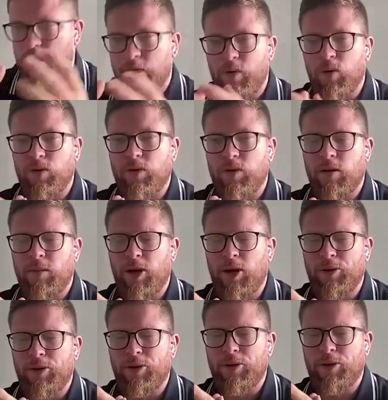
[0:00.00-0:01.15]
workforce at
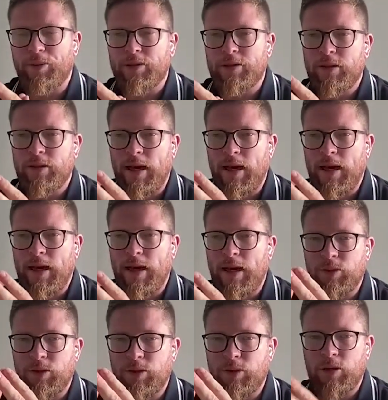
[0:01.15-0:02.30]
the moment,
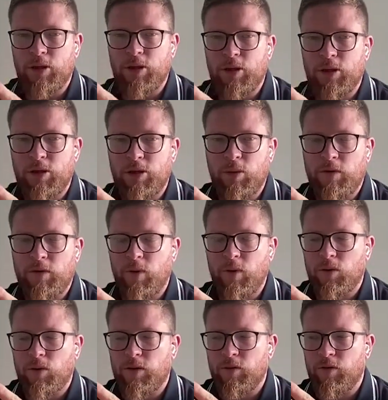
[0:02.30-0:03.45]
and when you look at your
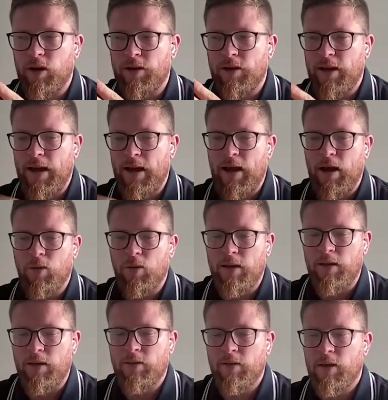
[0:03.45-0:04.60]
workforce right
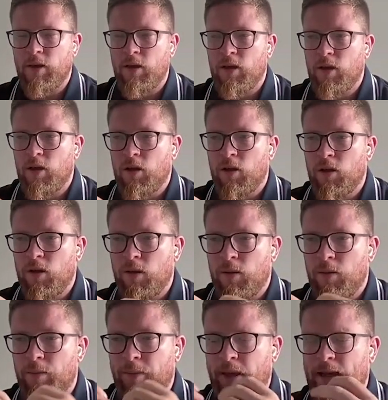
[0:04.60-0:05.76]
now, is
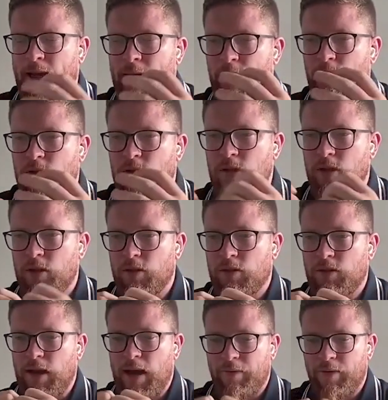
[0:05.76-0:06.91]
being able
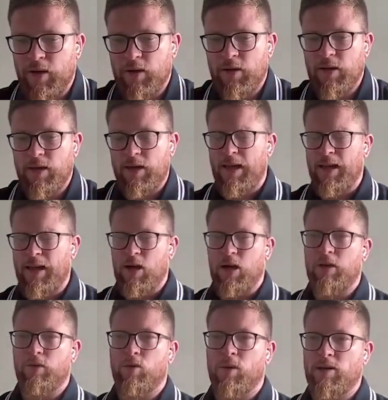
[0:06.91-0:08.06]
to have a clear
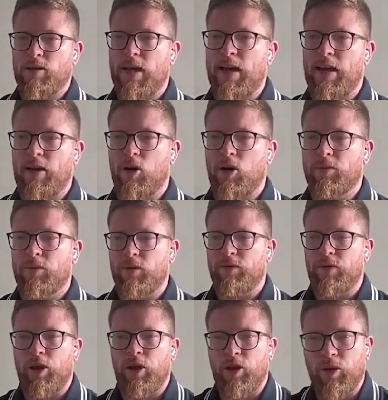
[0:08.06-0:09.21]
kind of almost
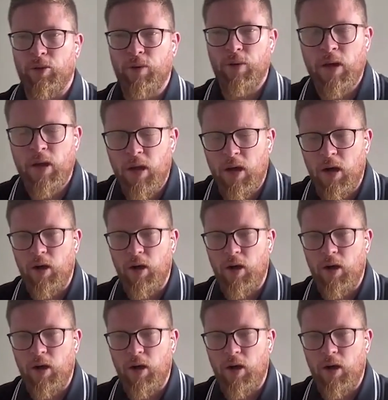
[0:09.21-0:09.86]
helicopter view